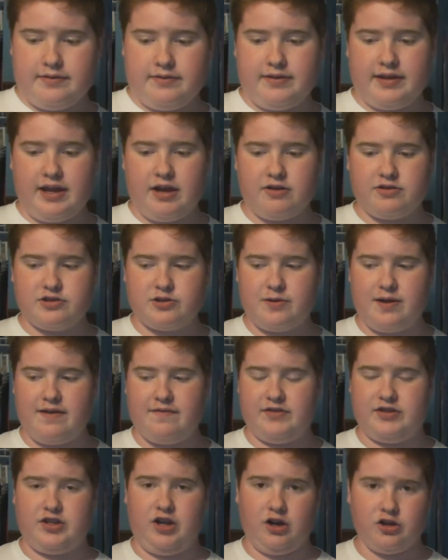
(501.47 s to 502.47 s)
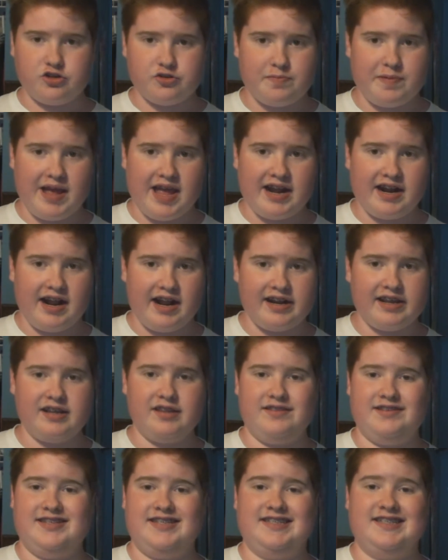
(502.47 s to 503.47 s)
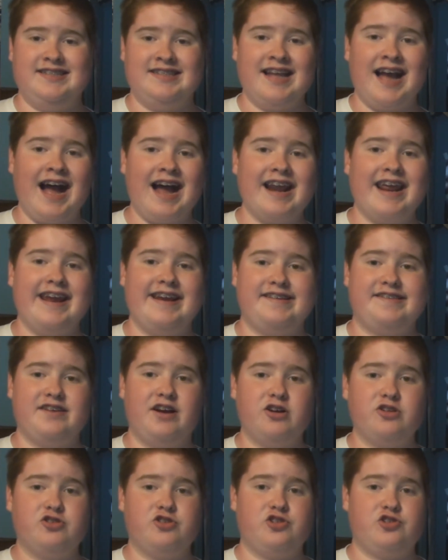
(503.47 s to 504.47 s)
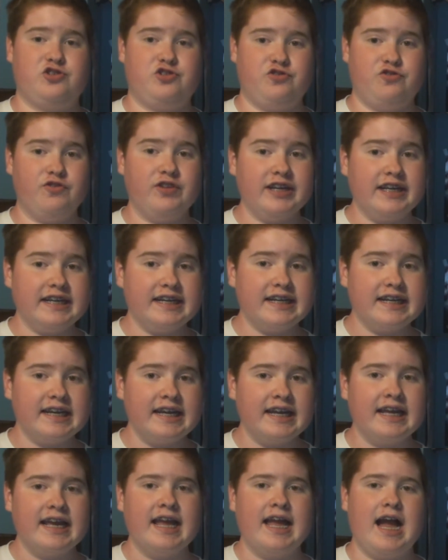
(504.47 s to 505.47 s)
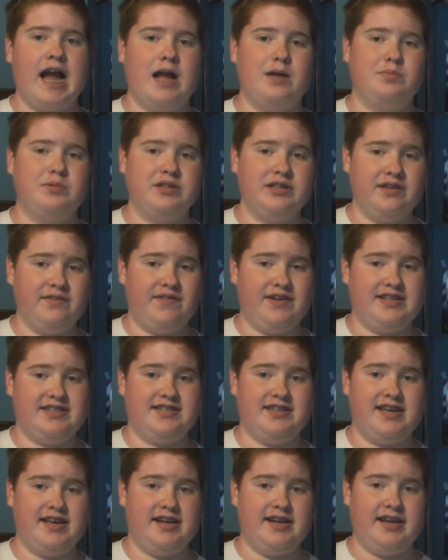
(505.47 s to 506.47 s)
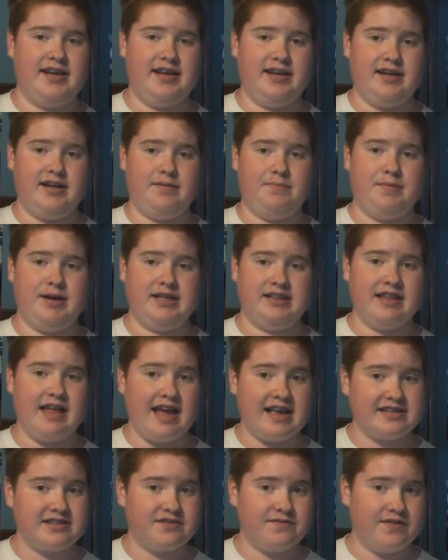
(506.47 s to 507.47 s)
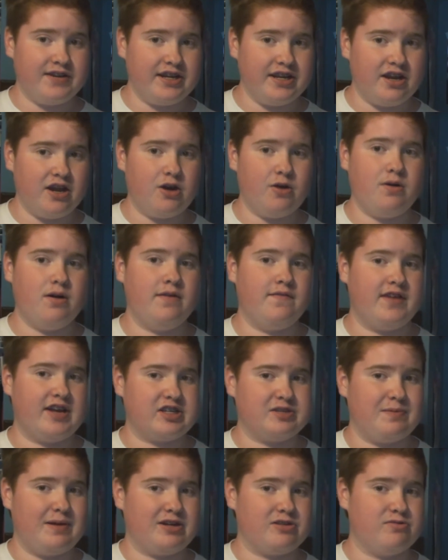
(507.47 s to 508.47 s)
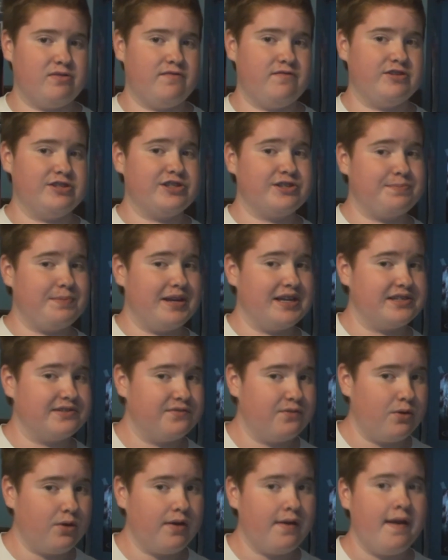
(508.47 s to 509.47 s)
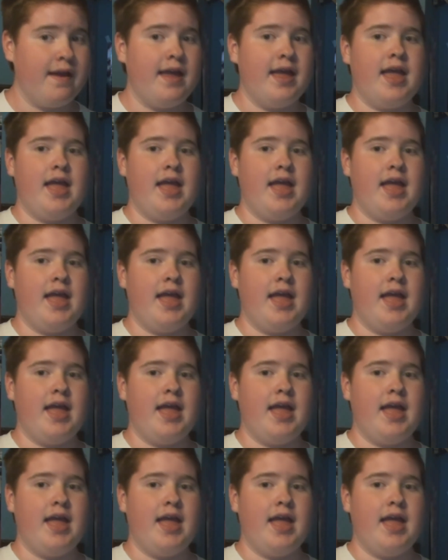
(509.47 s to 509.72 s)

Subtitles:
They also have a touchpad on it. This is not a touch screen. I believe I said in my last video of Xbox One versus PS4.